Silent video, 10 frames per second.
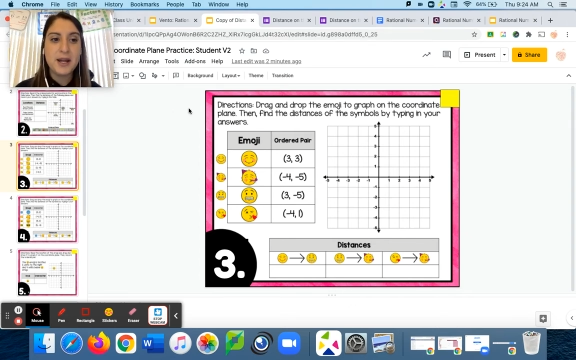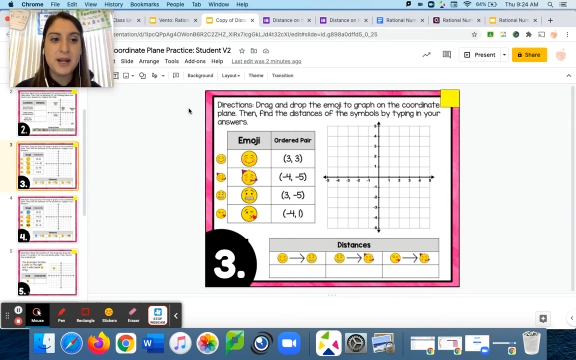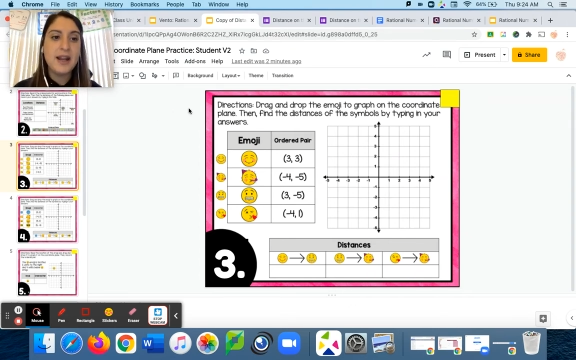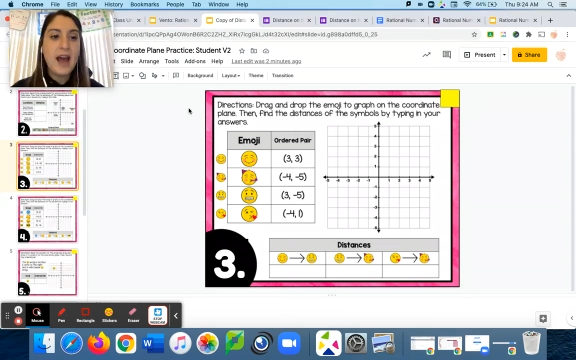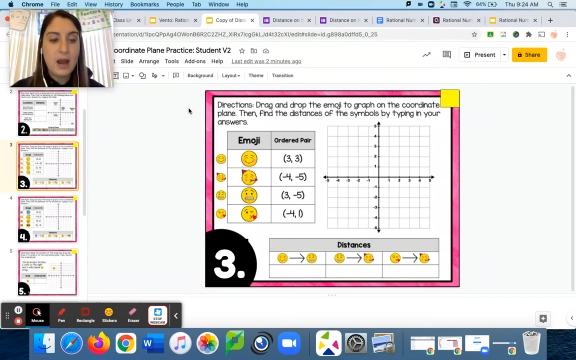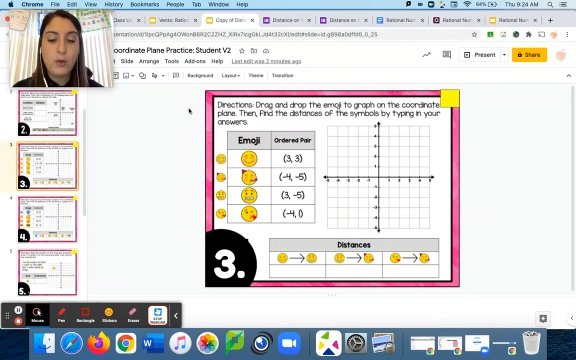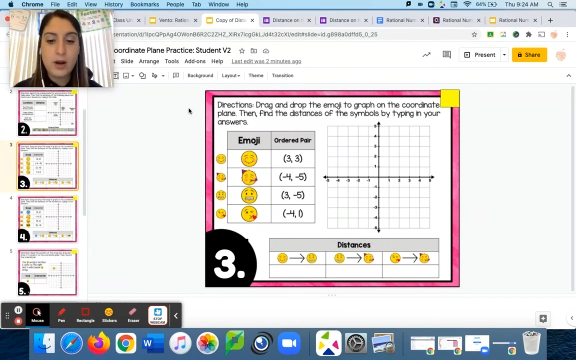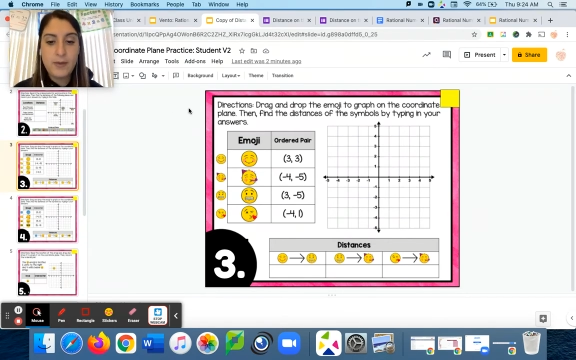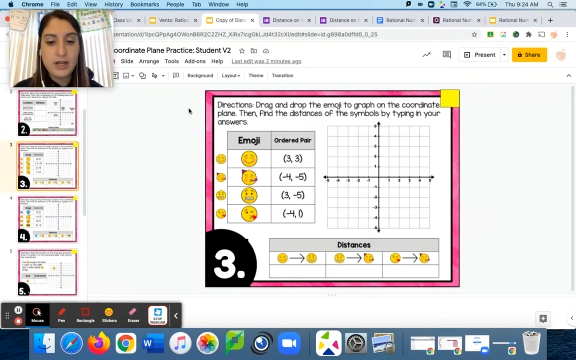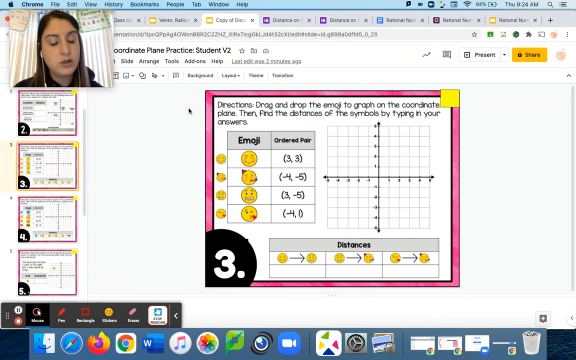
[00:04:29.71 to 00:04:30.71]
but I
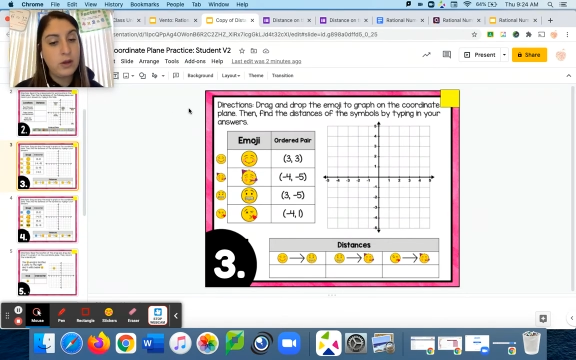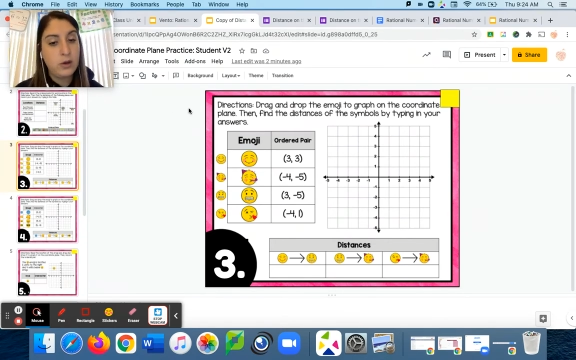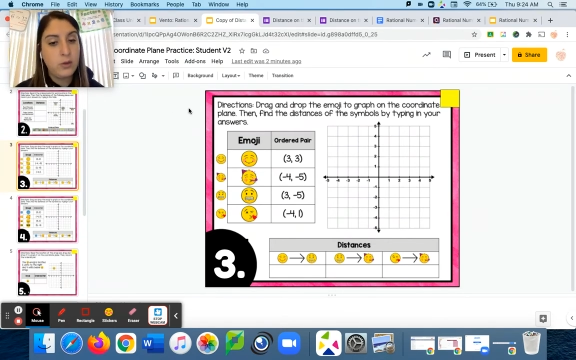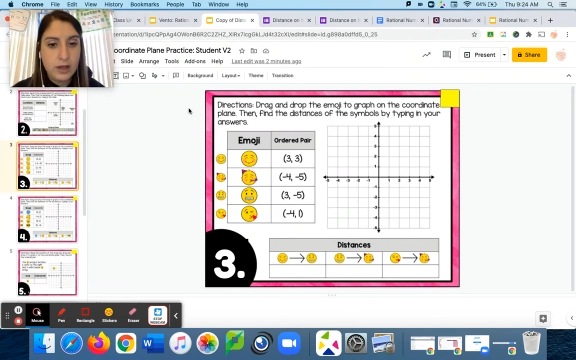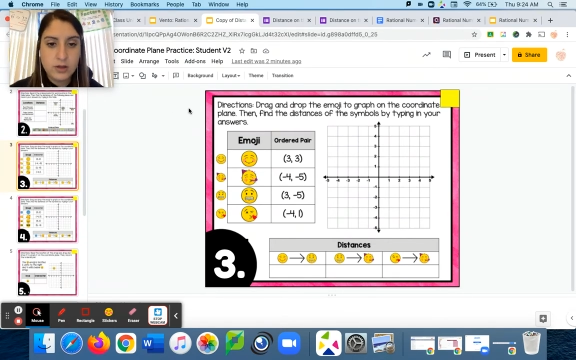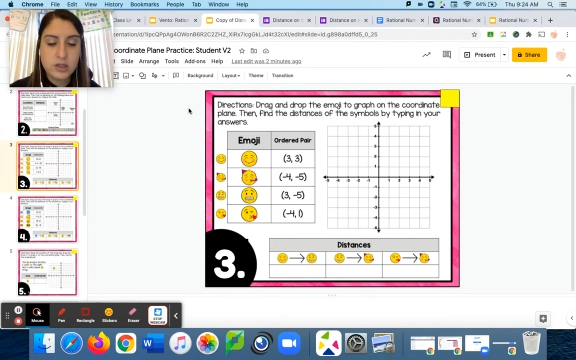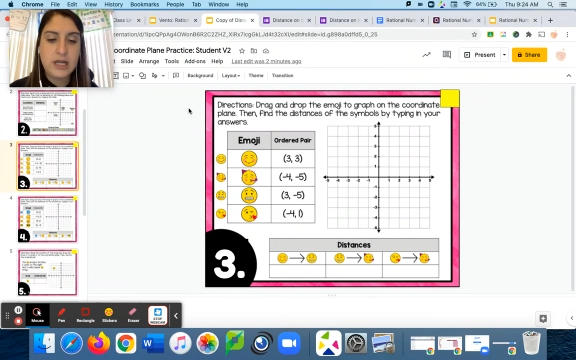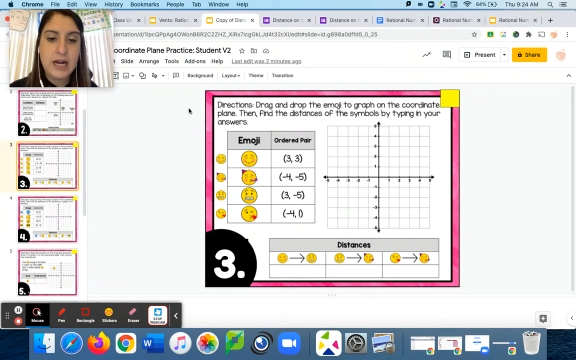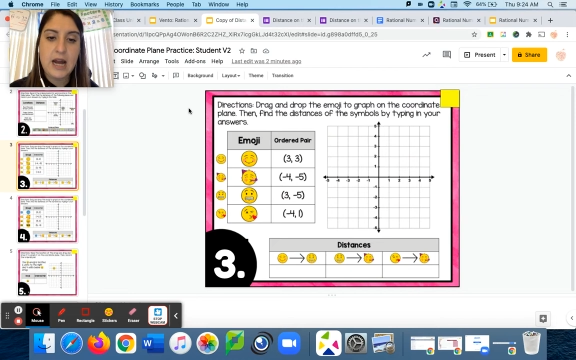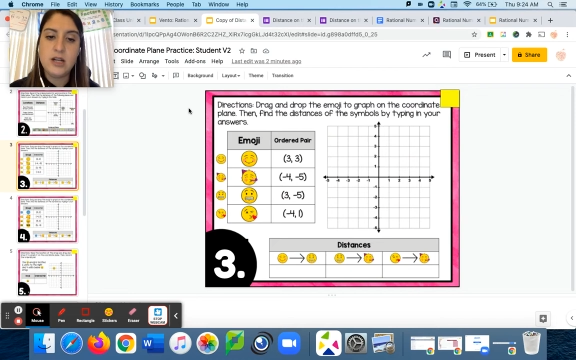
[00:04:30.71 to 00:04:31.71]
want to make sure that you really
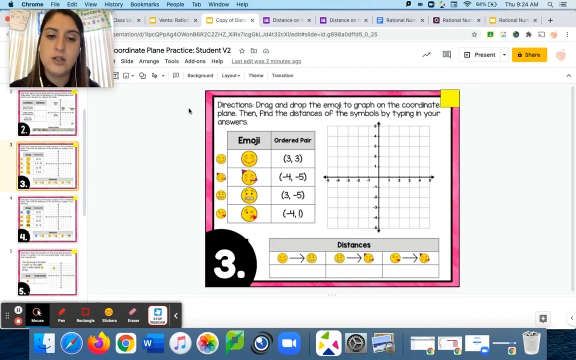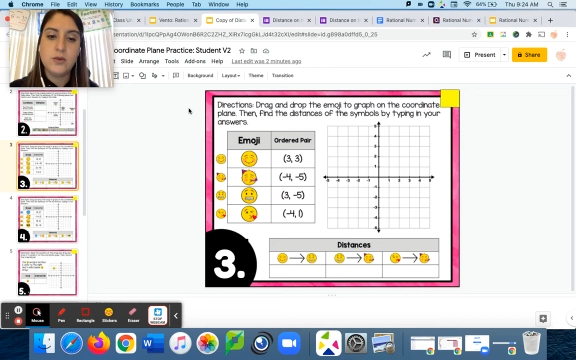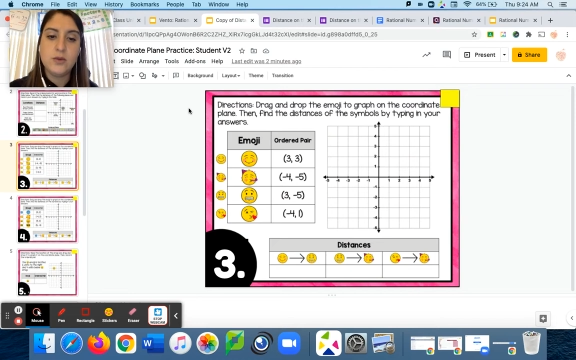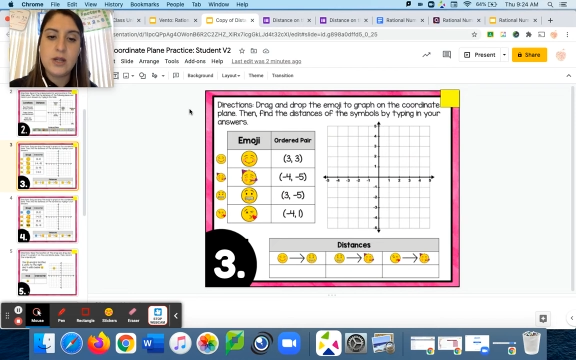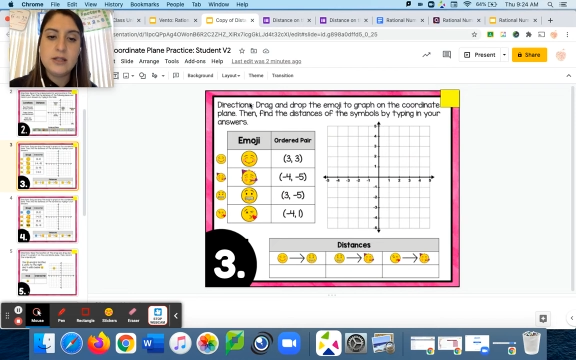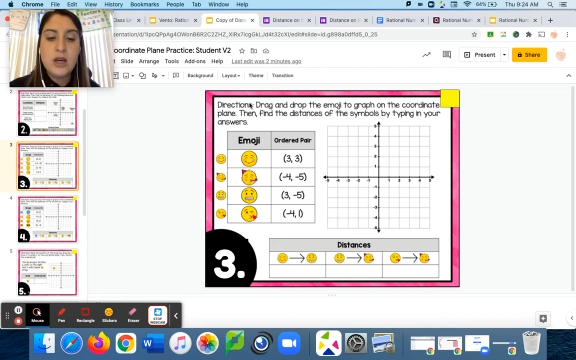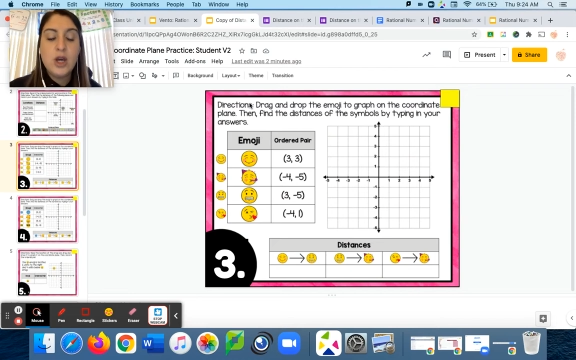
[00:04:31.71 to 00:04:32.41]
understand how to do this.